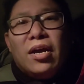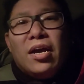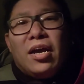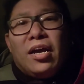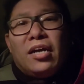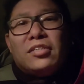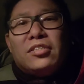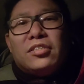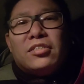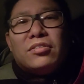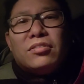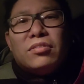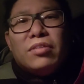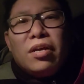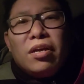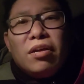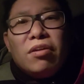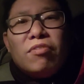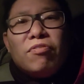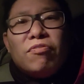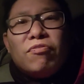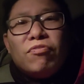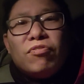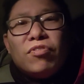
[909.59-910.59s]
It's
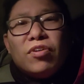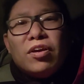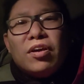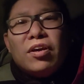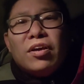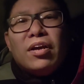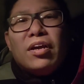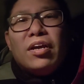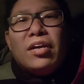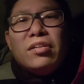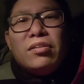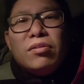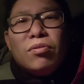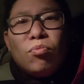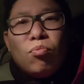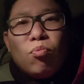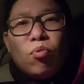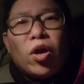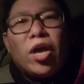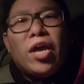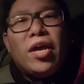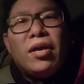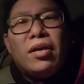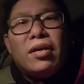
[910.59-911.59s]
live in a
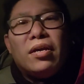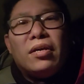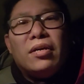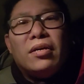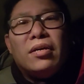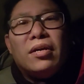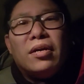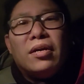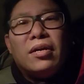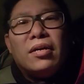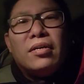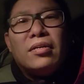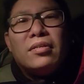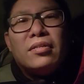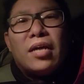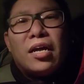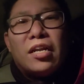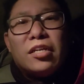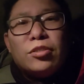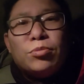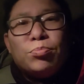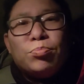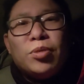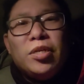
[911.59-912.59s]
way that
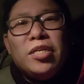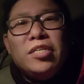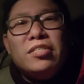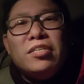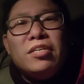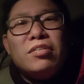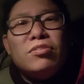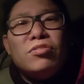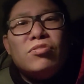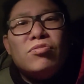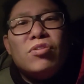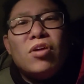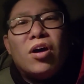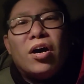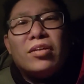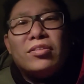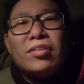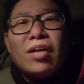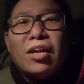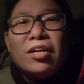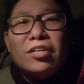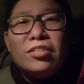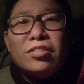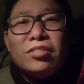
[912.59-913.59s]
is pleasing to God,
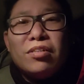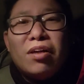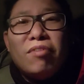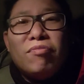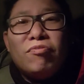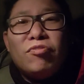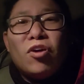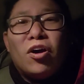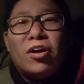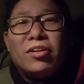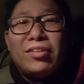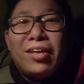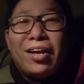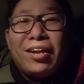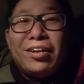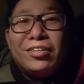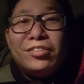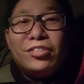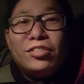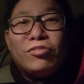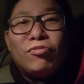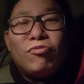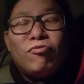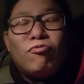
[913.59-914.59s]
that is love God, that
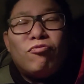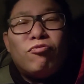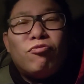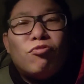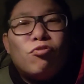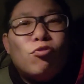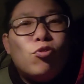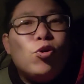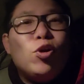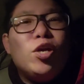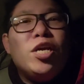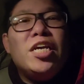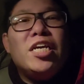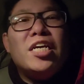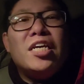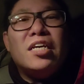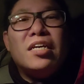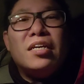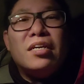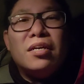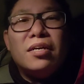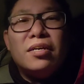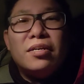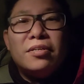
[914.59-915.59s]
is
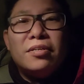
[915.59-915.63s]
free.